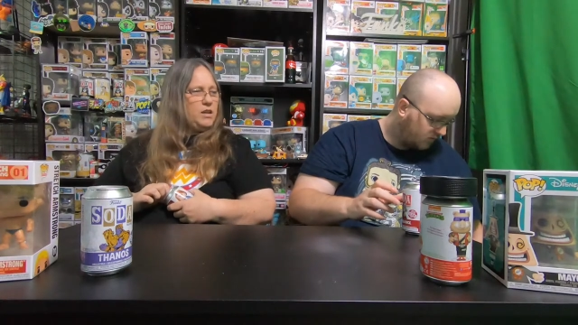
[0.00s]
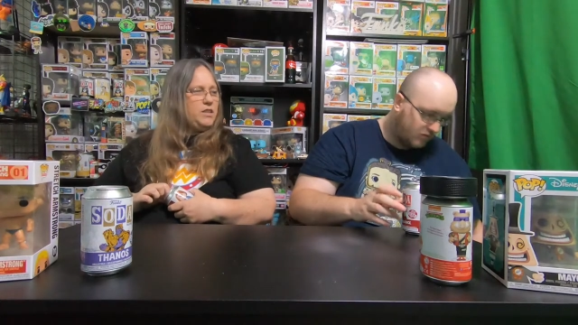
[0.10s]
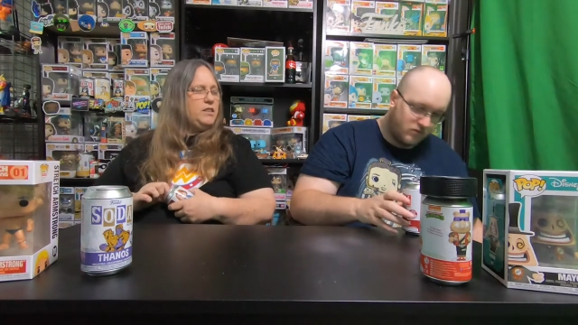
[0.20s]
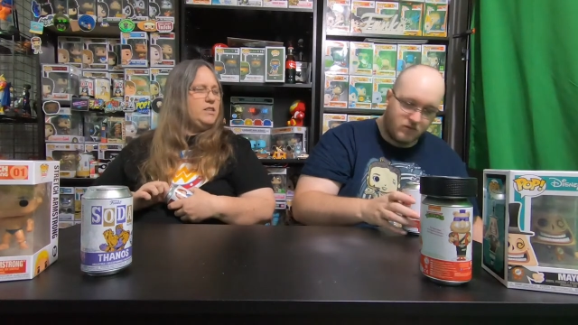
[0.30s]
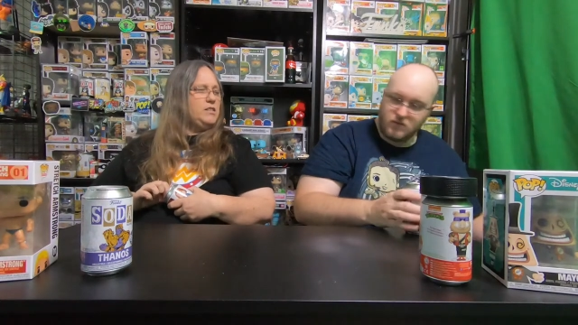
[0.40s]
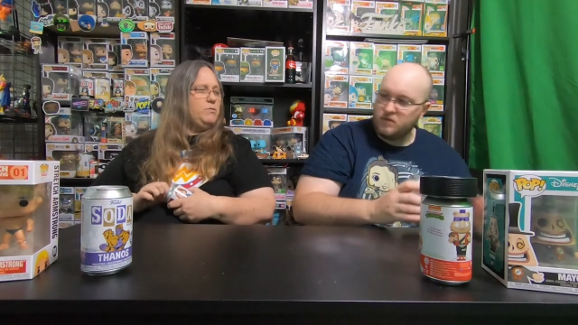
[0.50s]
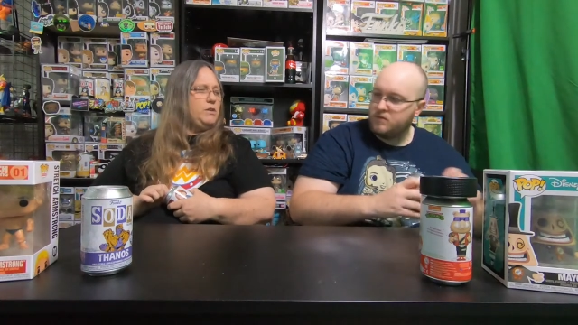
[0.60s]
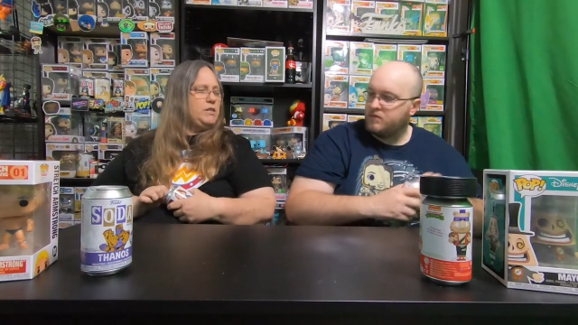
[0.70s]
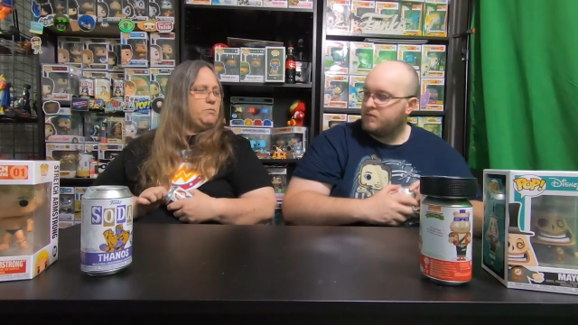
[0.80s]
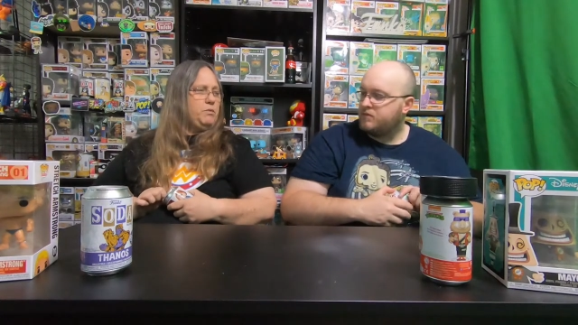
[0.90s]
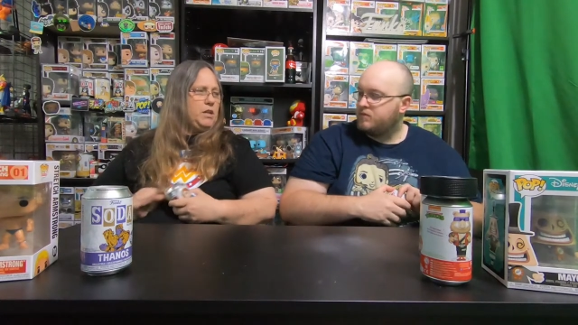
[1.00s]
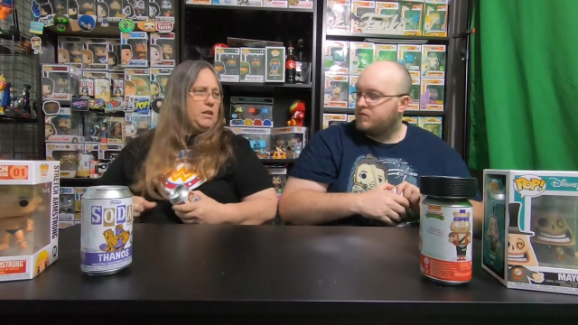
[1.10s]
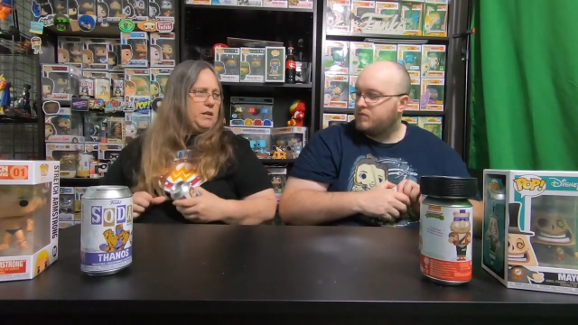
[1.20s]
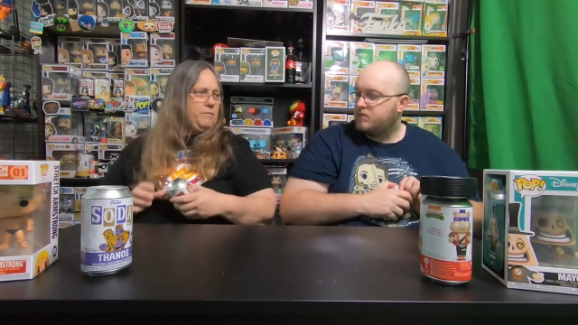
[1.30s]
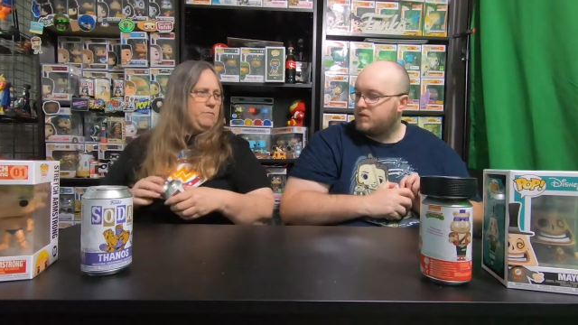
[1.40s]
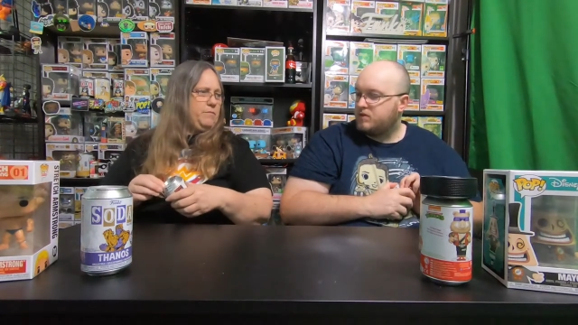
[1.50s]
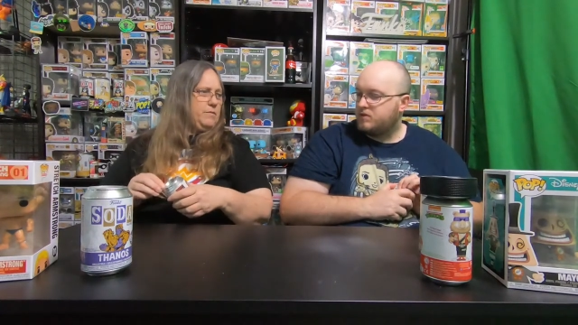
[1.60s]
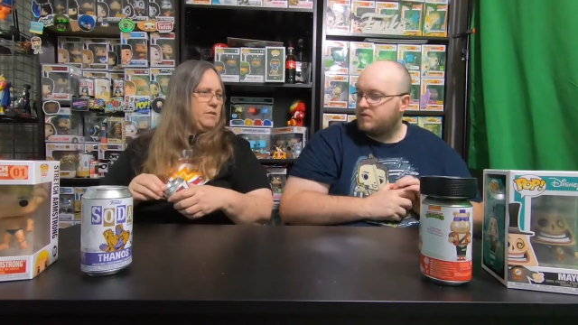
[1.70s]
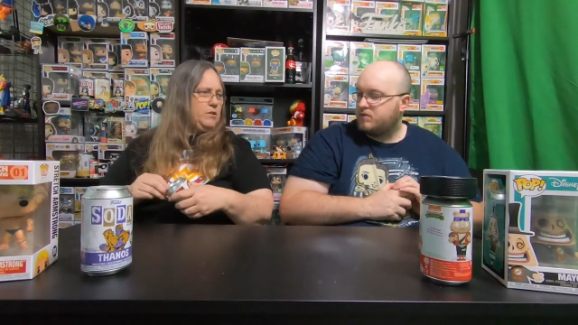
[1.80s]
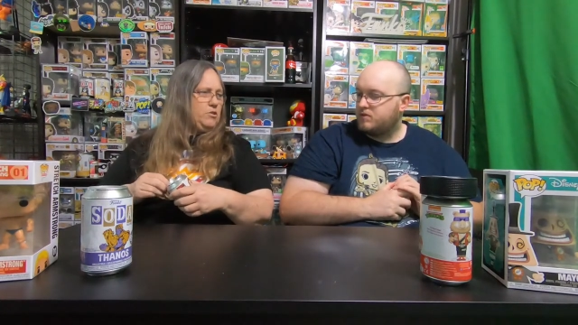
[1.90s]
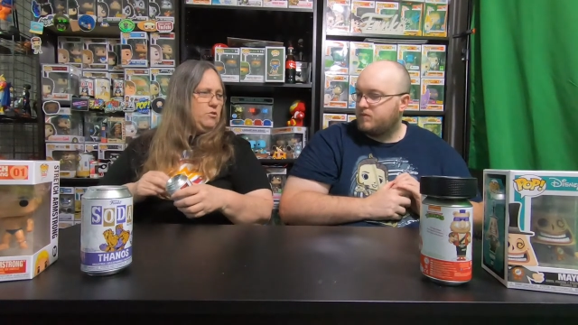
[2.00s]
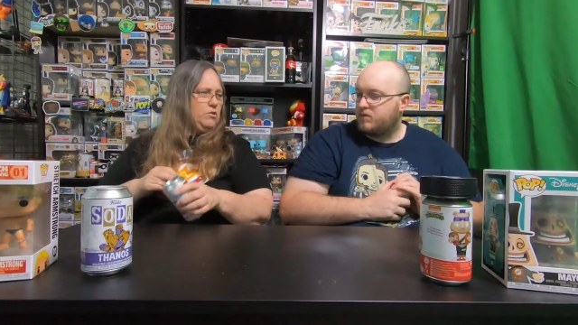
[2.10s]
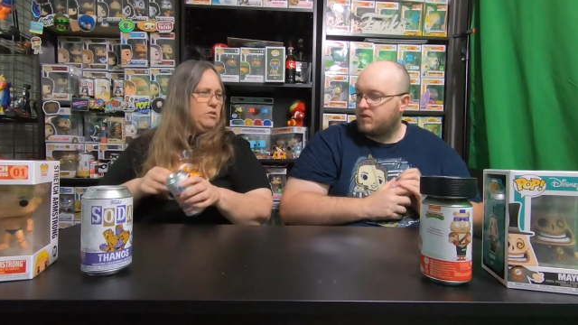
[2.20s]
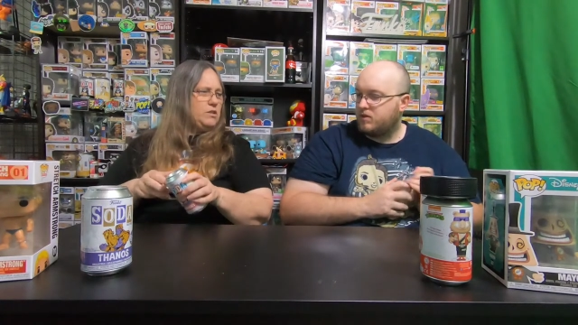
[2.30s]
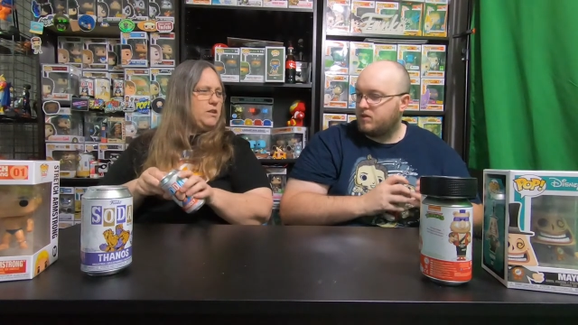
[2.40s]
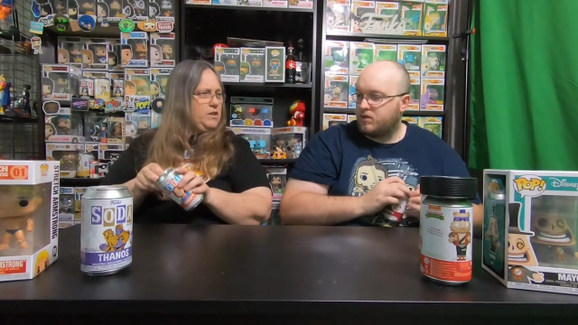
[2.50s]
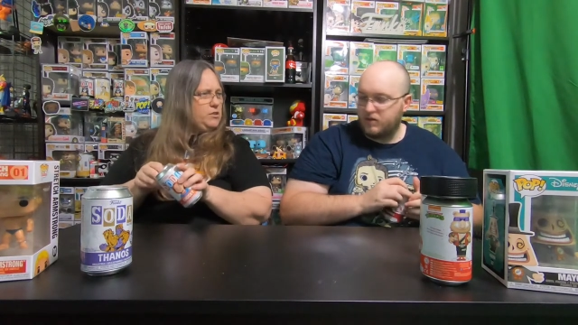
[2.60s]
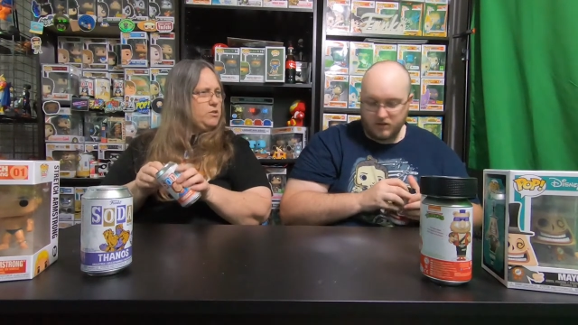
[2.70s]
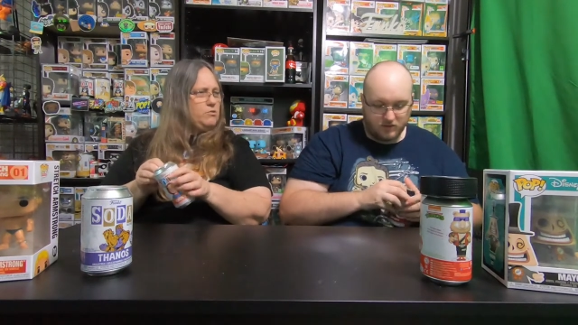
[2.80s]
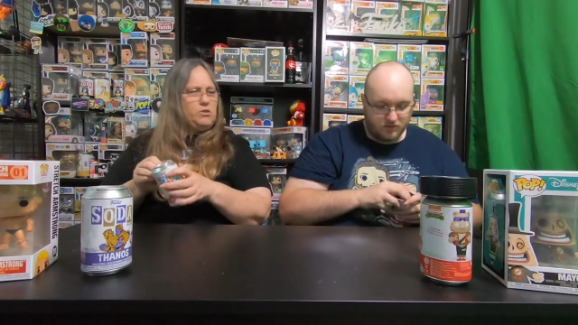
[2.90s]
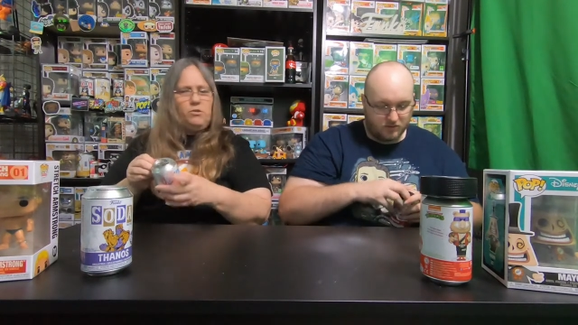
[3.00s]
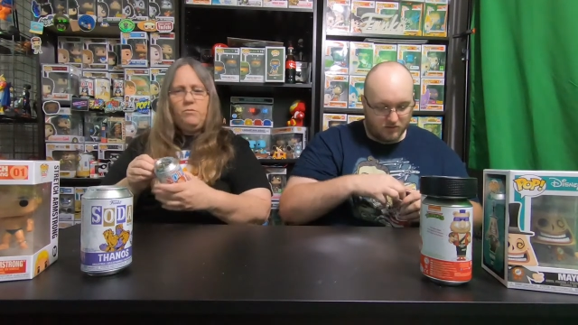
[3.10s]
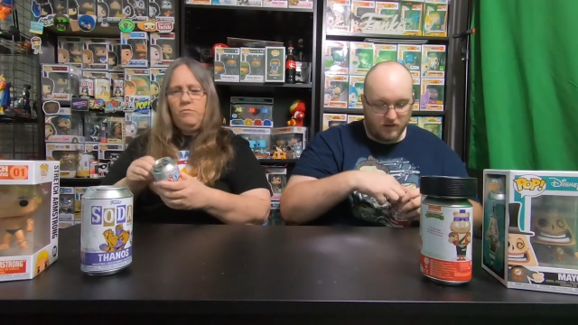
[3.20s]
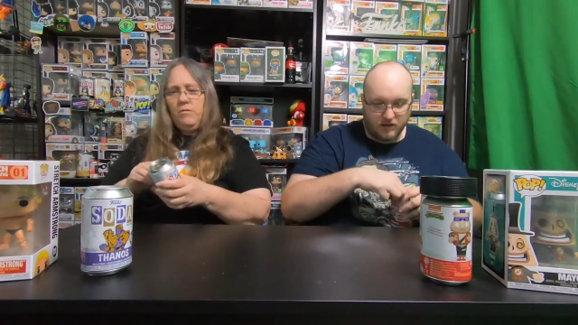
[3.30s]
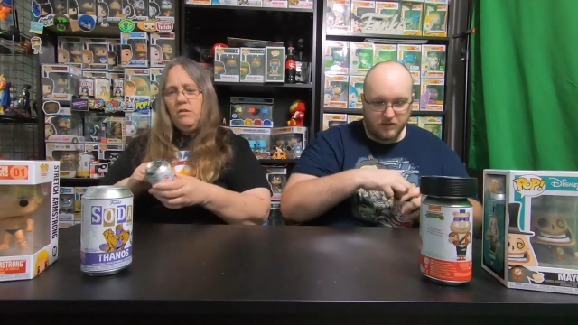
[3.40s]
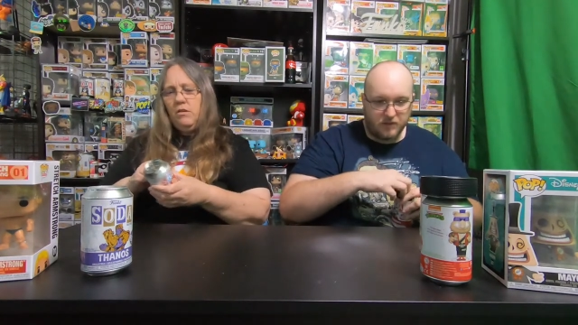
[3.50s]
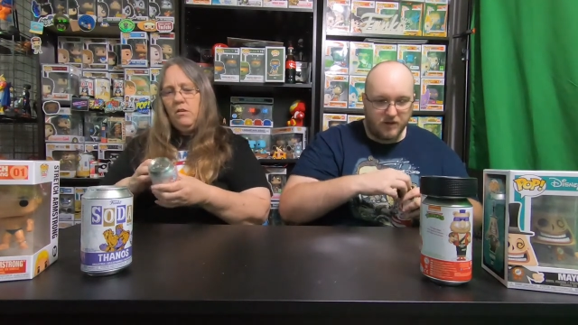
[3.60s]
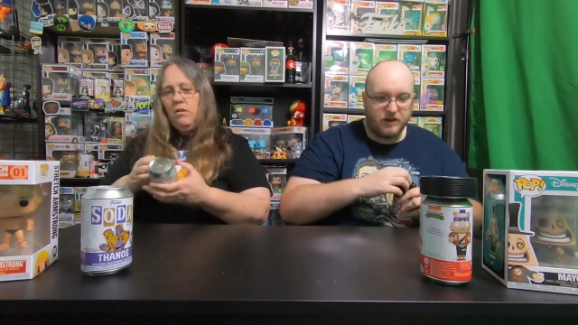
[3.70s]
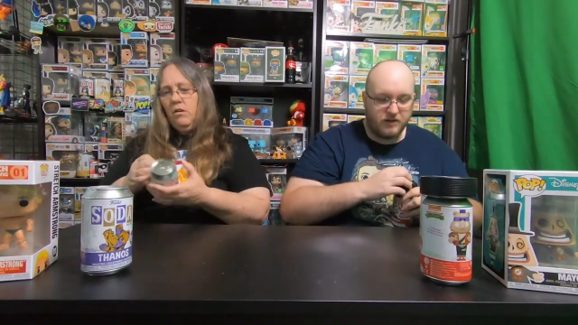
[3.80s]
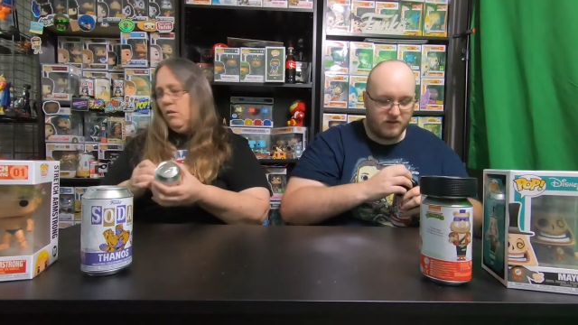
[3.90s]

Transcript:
Speaker 1: I think this one is bloody. On yours, I think so too. I think it's bloody.